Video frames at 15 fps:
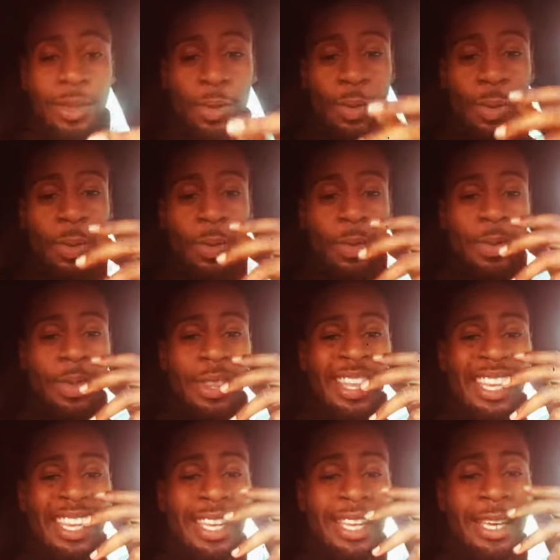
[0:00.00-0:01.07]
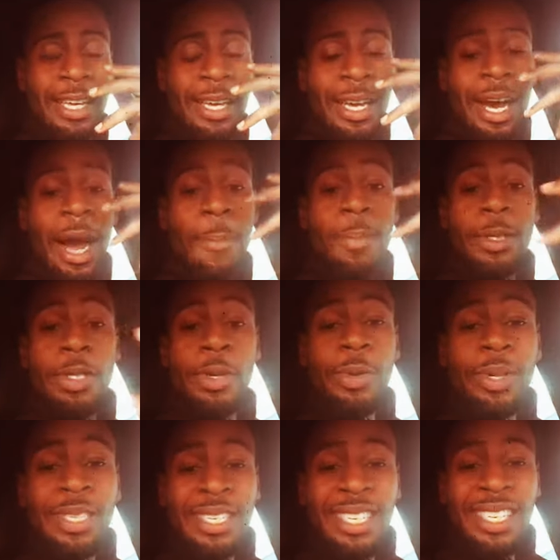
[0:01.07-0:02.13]
to the
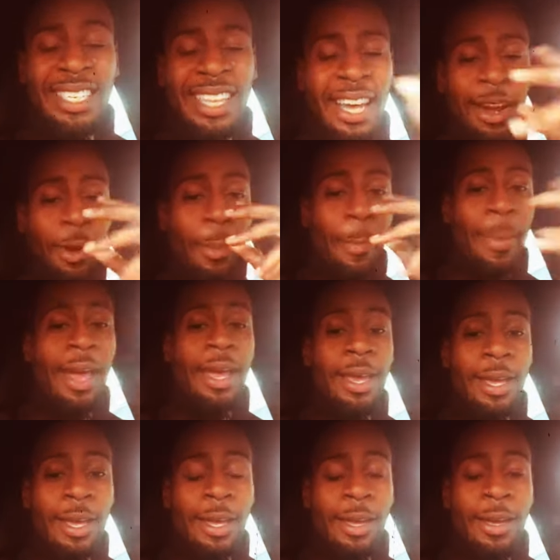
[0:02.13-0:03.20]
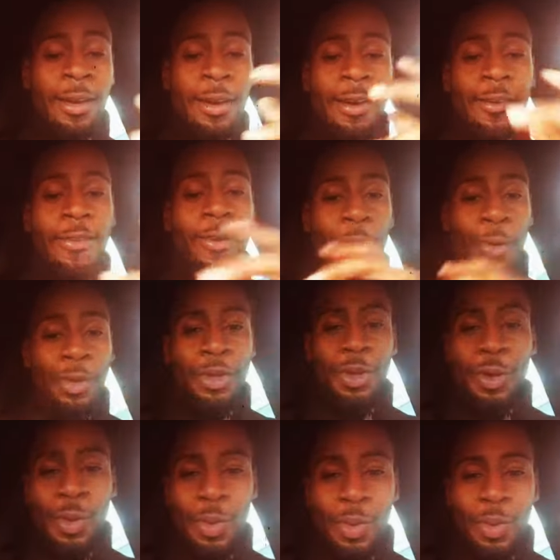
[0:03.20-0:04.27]
opportunities that are meant for
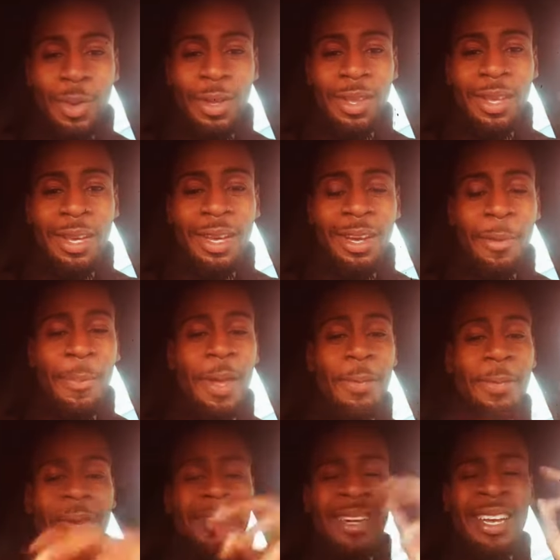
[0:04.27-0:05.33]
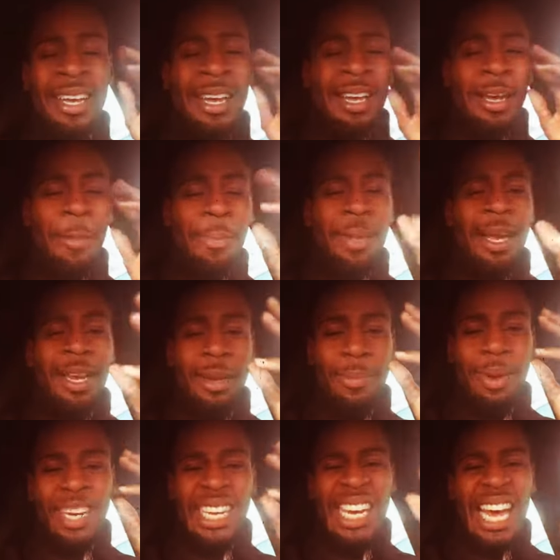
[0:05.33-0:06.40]
you. People complain
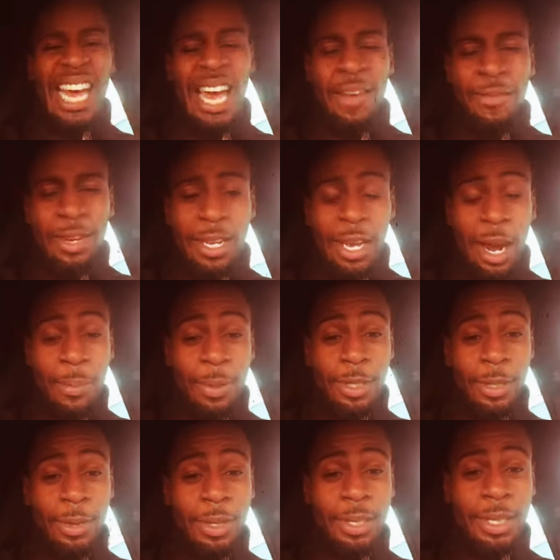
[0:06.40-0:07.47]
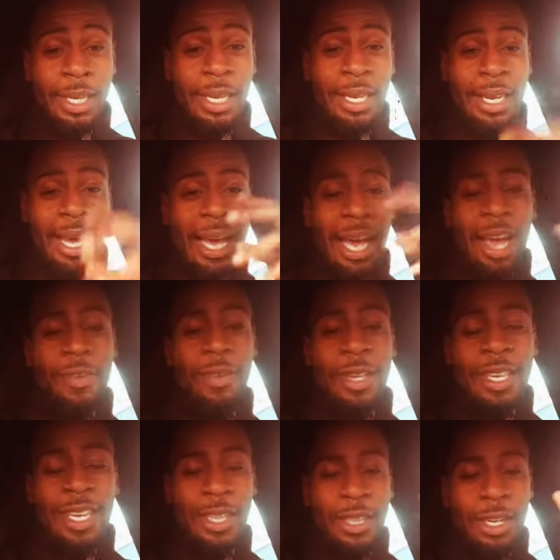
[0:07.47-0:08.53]
about not having the opportunity, not ever
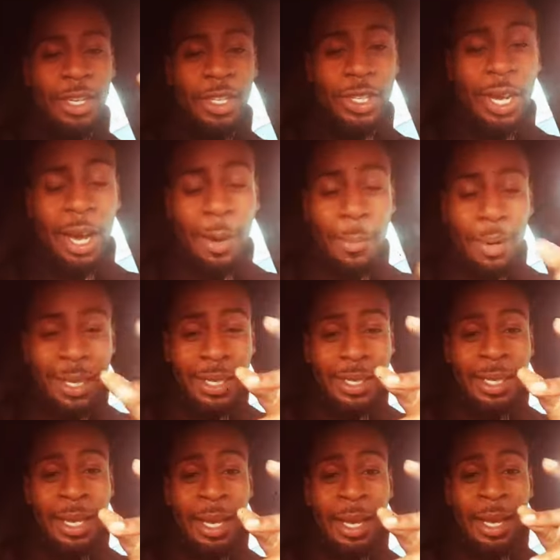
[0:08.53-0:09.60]
getting their shot, but it's